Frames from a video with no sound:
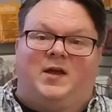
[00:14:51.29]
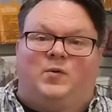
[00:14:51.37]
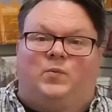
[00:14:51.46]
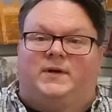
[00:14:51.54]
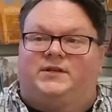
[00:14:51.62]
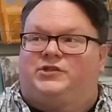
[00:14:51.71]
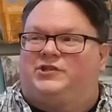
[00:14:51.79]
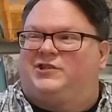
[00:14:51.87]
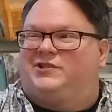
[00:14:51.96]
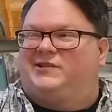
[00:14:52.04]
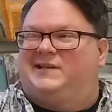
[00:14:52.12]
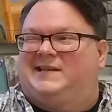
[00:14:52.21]

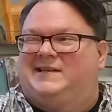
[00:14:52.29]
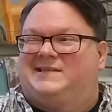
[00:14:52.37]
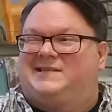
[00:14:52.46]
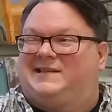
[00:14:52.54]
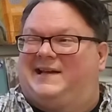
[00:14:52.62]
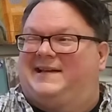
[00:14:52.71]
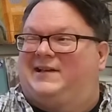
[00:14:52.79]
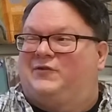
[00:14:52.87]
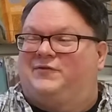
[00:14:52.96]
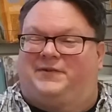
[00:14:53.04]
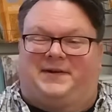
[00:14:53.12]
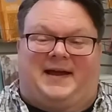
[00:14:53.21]
which is like
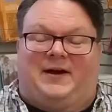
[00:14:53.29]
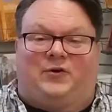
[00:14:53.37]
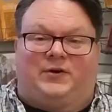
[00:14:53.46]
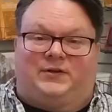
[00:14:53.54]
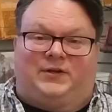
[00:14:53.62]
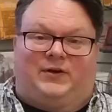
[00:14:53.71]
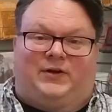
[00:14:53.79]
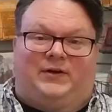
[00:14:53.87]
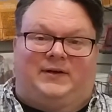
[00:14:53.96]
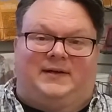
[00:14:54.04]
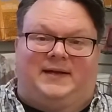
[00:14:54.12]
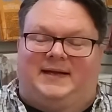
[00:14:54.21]
over an hour
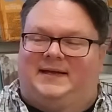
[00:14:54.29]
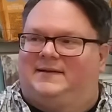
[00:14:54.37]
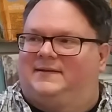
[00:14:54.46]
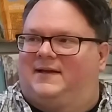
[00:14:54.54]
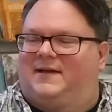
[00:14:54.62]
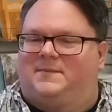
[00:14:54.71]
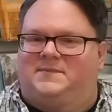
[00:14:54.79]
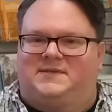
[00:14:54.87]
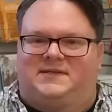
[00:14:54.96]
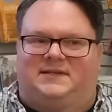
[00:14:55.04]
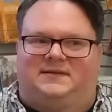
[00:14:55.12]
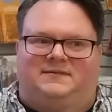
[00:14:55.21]
long and comes
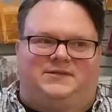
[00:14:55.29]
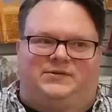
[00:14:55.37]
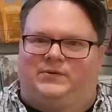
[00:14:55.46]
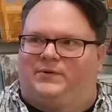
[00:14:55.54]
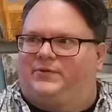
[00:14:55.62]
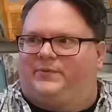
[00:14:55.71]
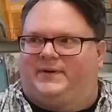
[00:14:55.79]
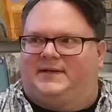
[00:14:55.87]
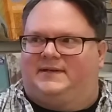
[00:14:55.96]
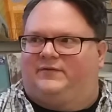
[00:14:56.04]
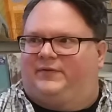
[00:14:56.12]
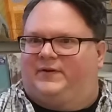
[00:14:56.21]
in two or three
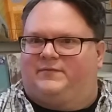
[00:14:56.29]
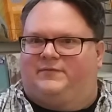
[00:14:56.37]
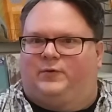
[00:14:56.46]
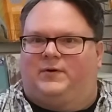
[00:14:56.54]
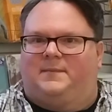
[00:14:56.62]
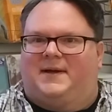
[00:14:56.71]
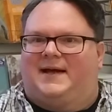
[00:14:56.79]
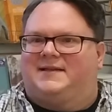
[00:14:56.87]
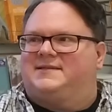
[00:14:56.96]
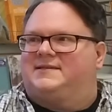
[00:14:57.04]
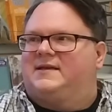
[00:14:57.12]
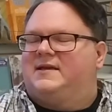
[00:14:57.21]
different
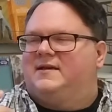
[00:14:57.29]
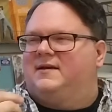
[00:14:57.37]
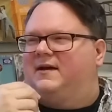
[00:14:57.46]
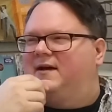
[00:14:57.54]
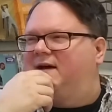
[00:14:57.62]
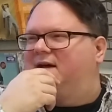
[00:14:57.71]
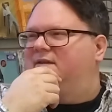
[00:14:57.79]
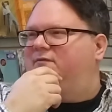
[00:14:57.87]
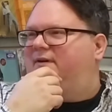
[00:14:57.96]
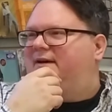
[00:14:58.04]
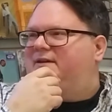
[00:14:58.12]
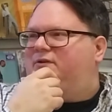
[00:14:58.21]
formats. Uh,
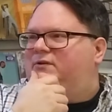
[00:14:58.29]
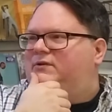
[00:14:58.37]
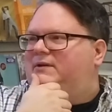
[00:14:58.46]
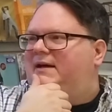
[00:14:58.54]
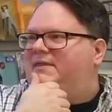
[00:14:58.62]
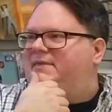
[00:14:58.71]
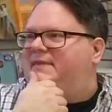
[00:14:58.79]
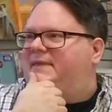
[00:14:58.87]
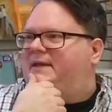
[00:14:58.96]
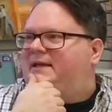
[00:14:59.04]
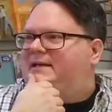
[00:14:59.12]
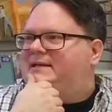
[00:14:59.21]
vinyl, I
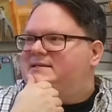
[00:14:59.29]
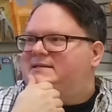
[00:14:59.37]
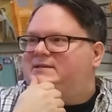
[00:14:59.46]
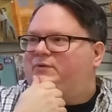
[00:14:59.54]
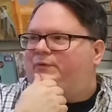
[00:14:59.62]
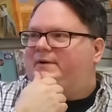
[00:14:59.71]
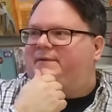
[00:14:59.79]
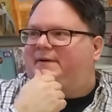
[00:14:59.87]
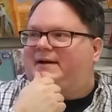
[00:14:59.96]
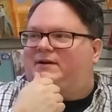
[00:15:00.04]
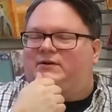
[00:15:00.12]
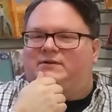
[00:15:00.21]
think, is three
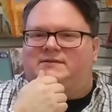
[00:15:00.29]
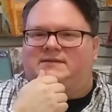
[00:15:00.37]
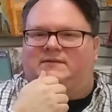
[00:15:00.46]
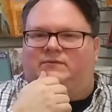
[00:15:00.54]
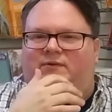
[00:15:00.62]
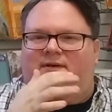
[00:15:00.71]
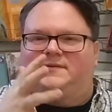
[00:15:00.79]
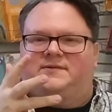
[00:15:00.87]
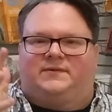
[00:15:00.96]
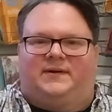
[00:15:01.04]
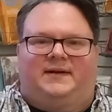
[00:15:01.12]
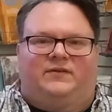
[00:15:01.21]
records and runs
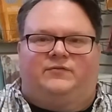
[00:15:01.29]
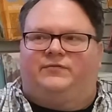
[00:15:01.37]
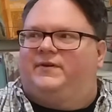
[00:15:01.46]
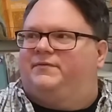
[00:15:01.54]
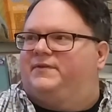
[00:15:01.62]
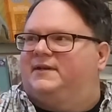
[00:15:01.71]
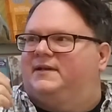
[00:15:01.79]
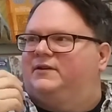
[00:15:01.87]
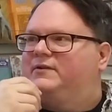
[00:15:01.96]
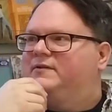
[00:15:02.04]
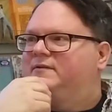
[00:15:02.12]
around 50 or